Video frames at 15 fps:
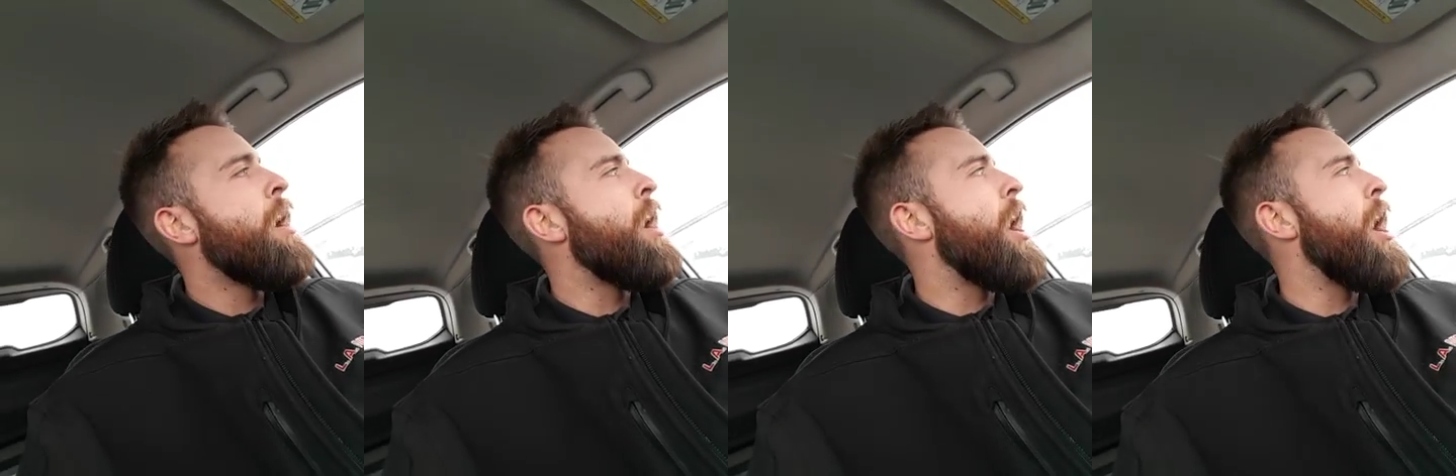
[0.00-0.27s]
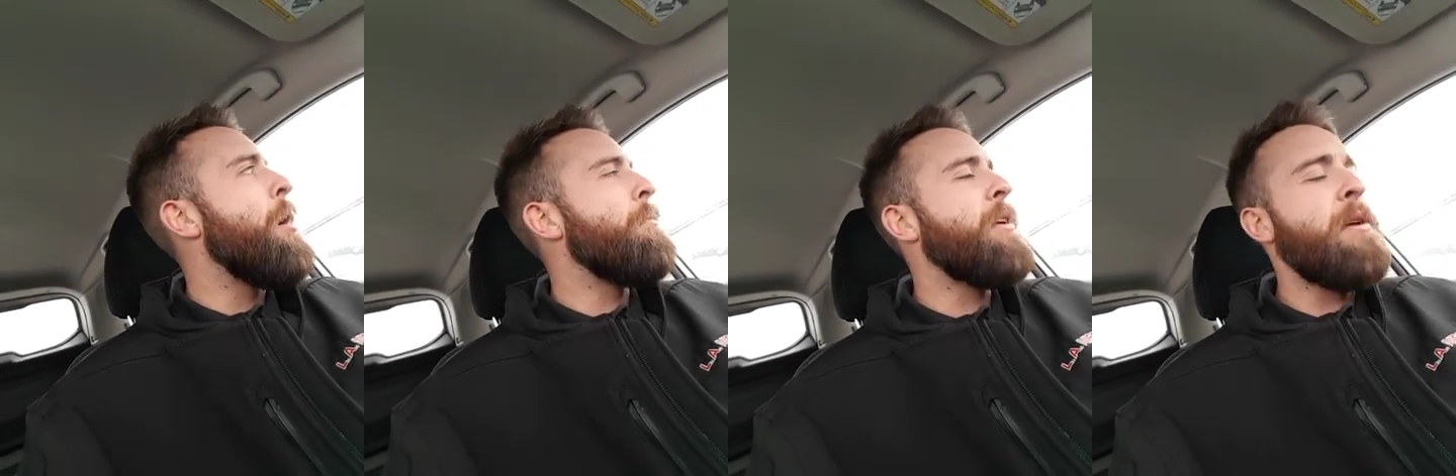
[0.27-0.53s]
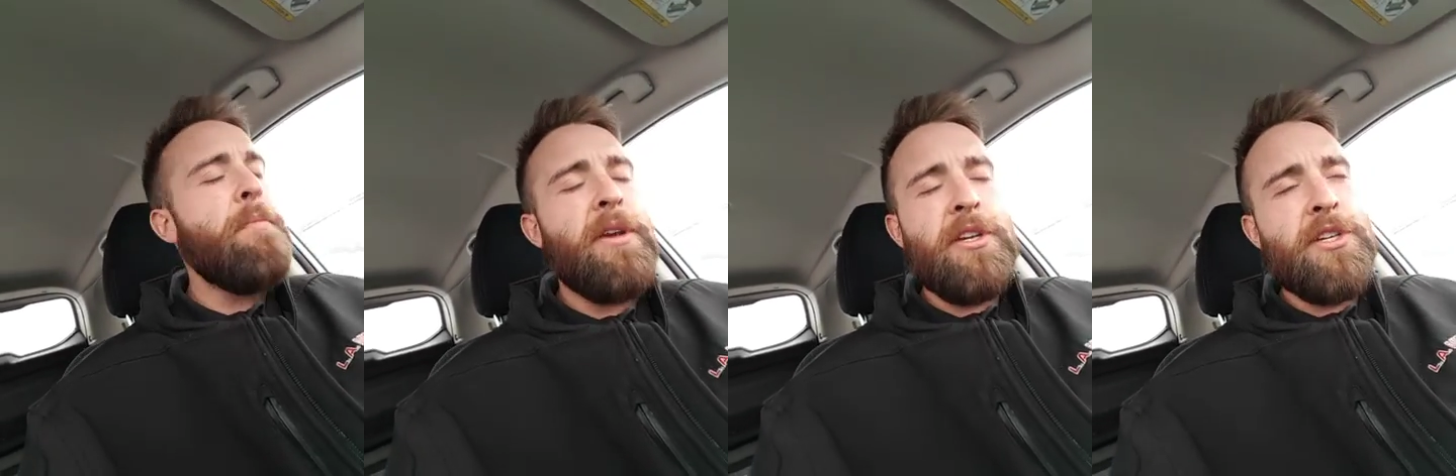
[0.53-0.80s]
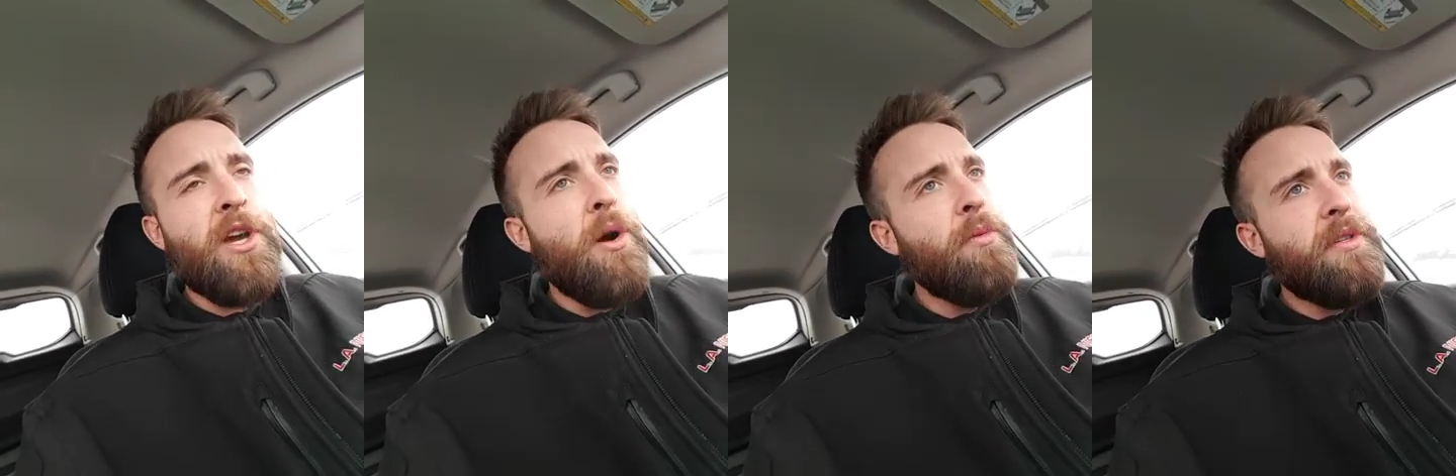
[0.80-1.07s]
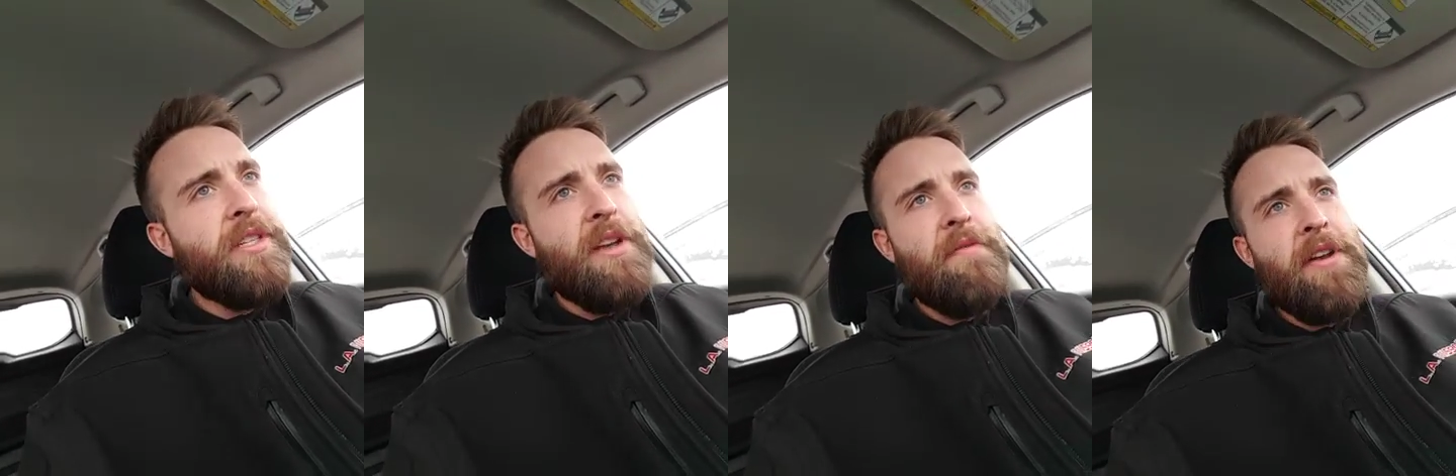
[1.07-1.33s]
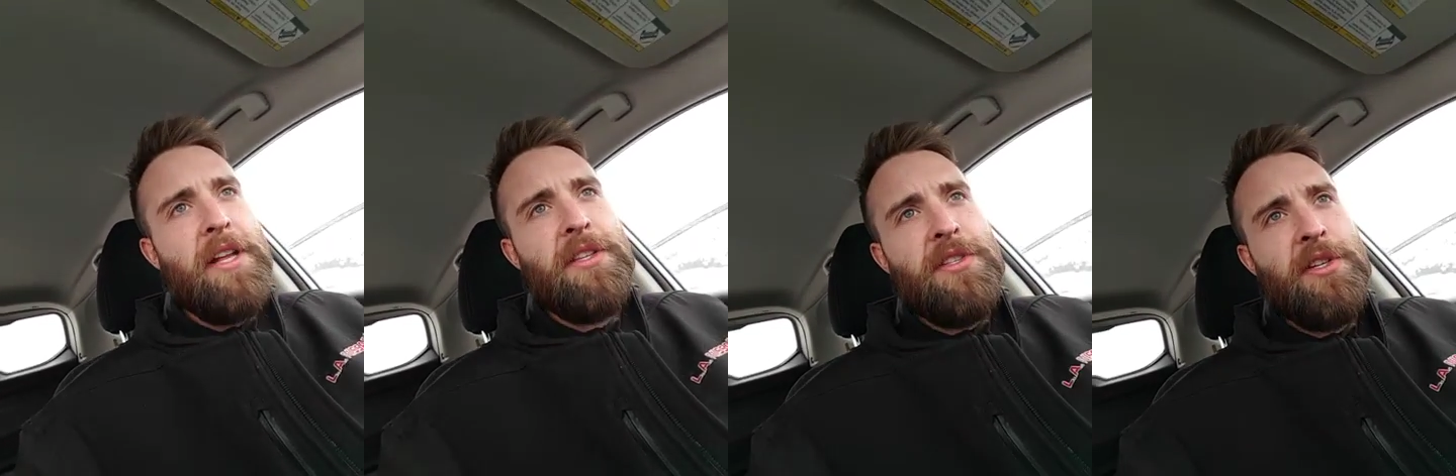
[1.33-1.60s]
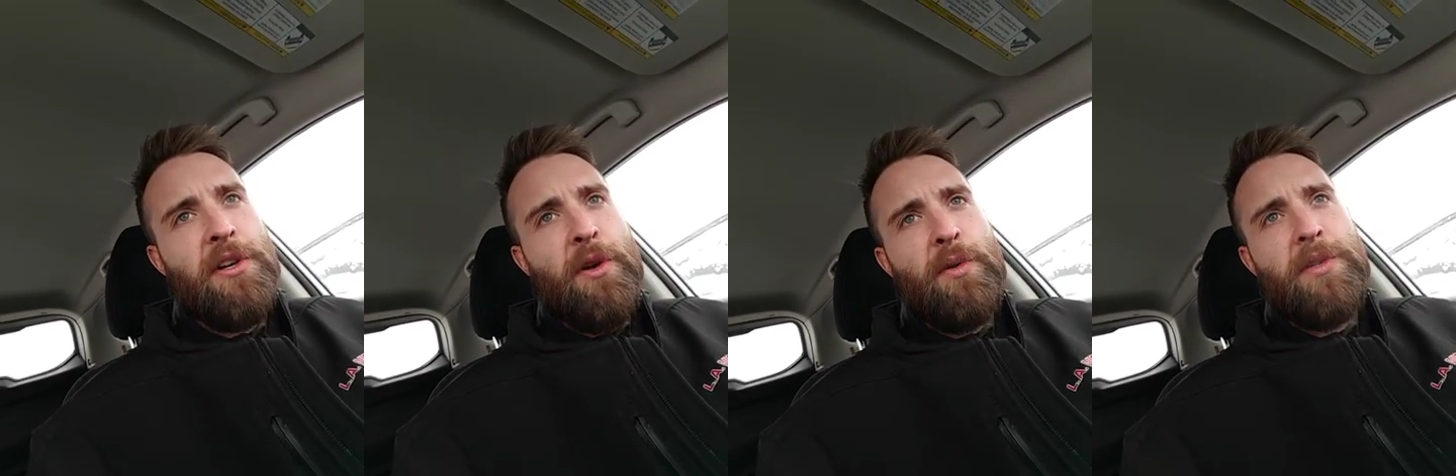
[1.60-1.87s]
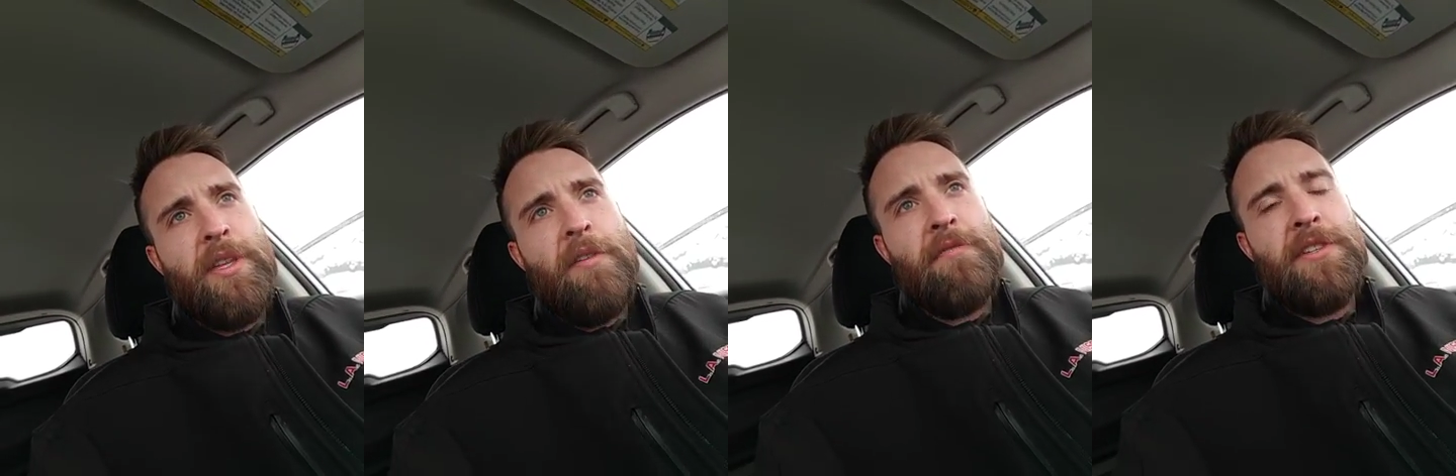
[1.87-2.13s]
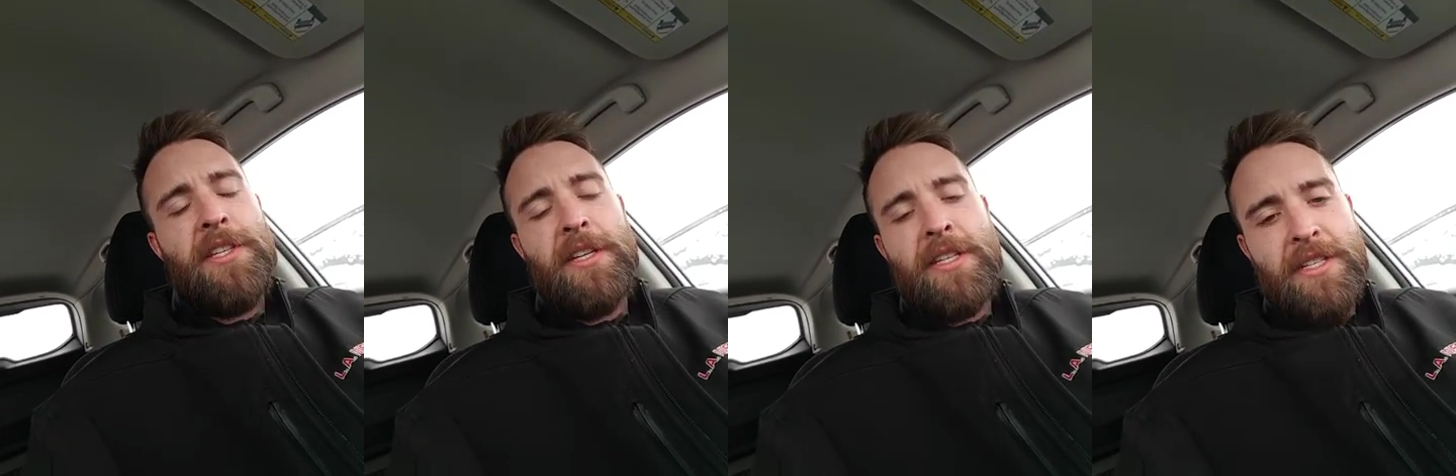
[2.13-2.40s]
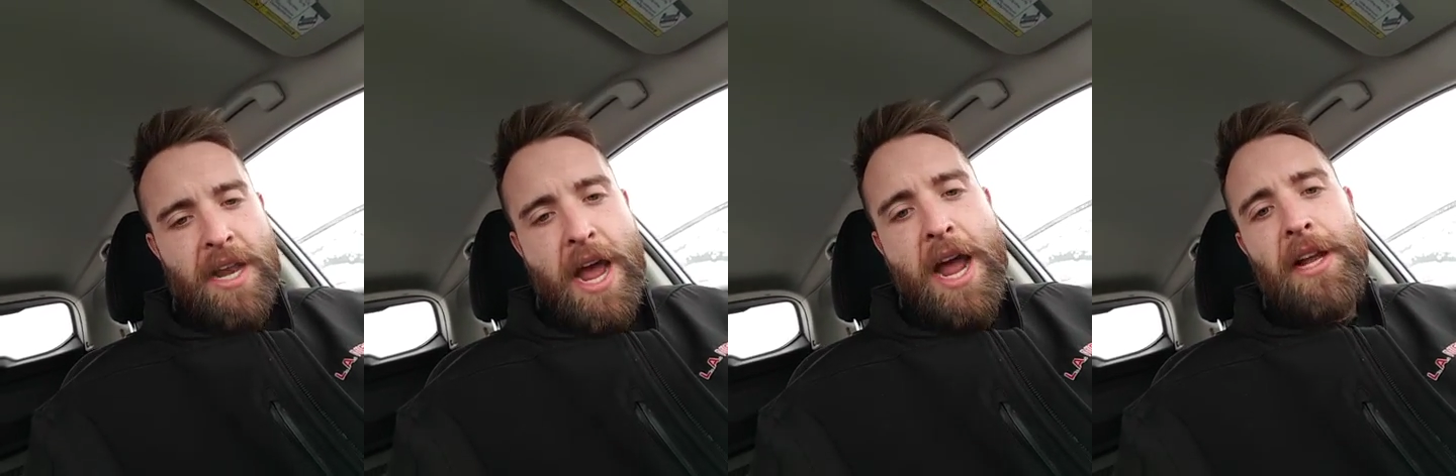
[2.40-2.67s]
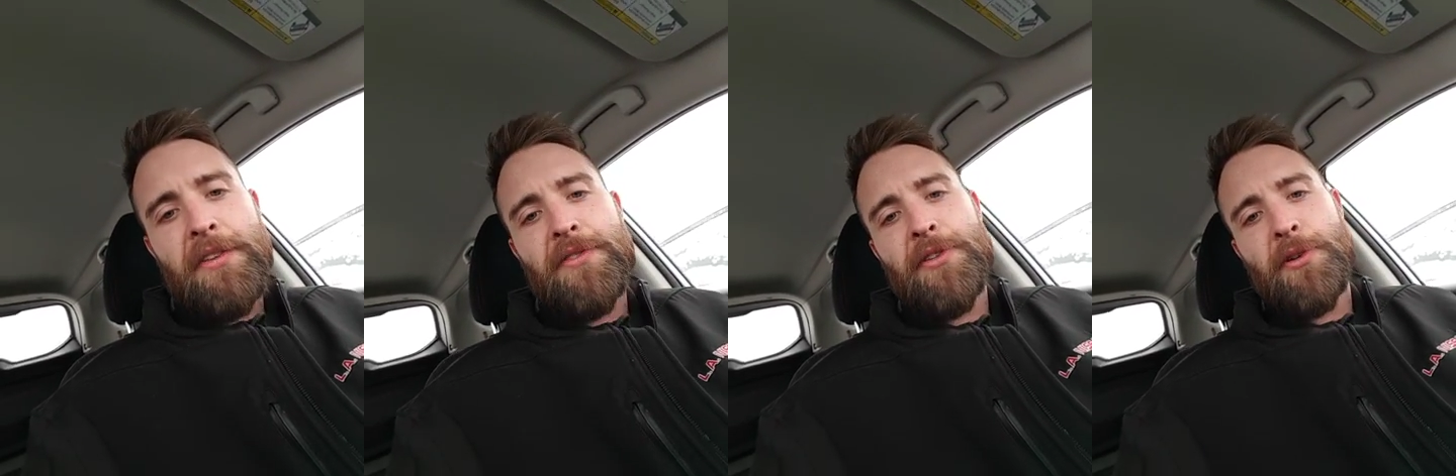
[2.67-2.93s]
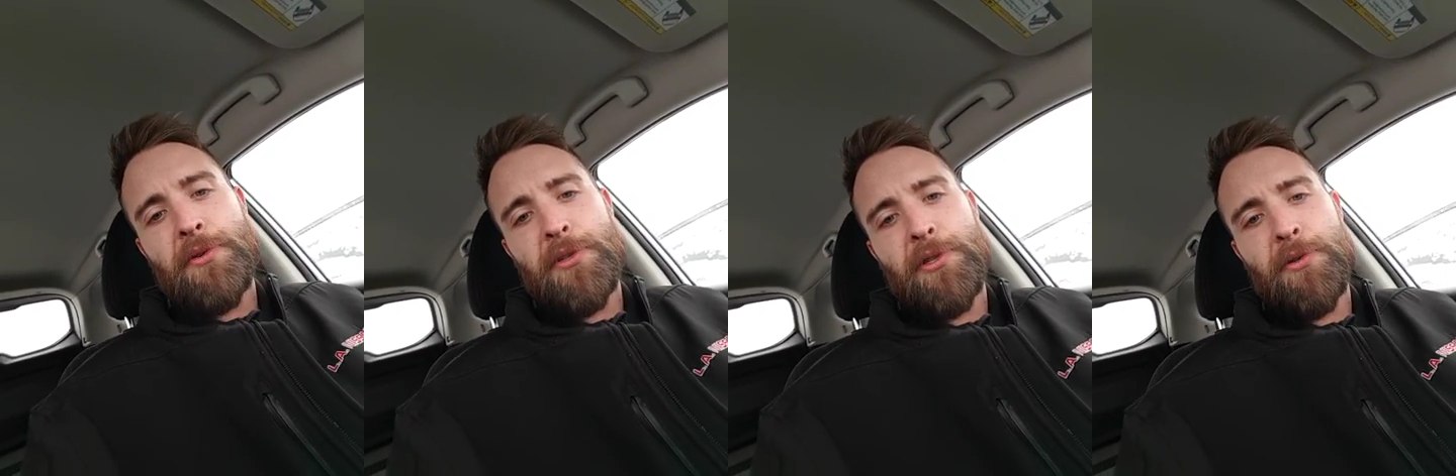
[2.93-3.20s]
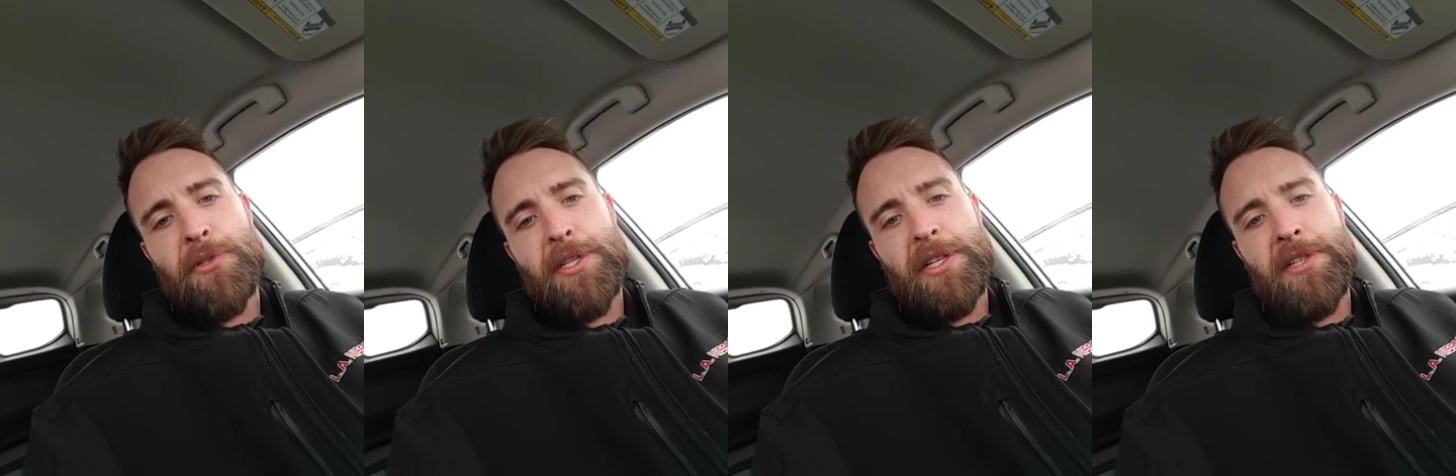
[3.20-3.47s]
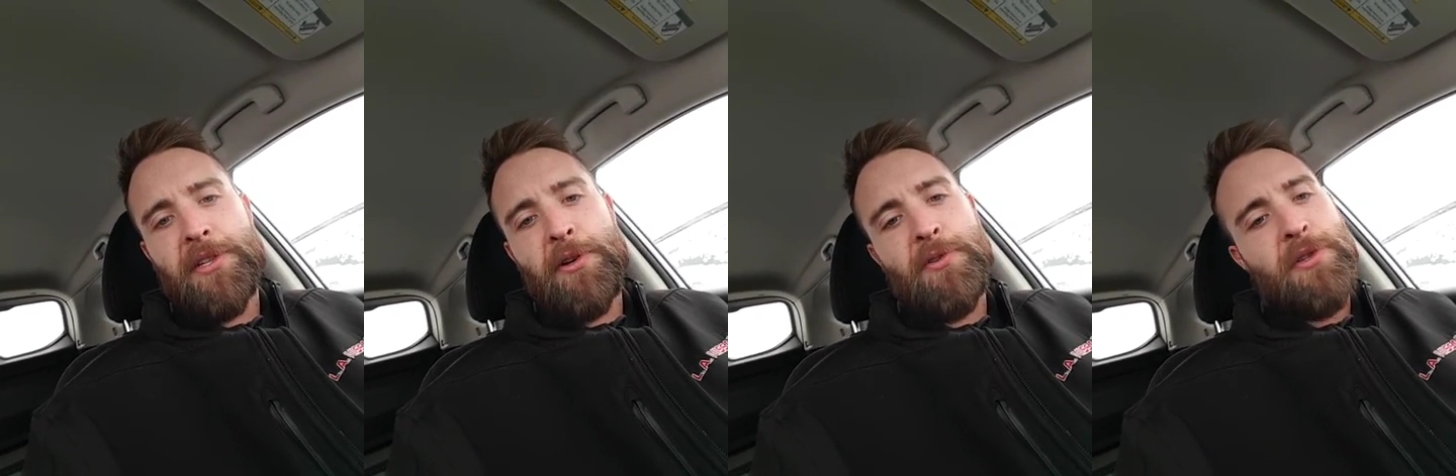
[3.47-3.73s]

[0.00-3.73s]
um, give me a shout, 780-769-0060.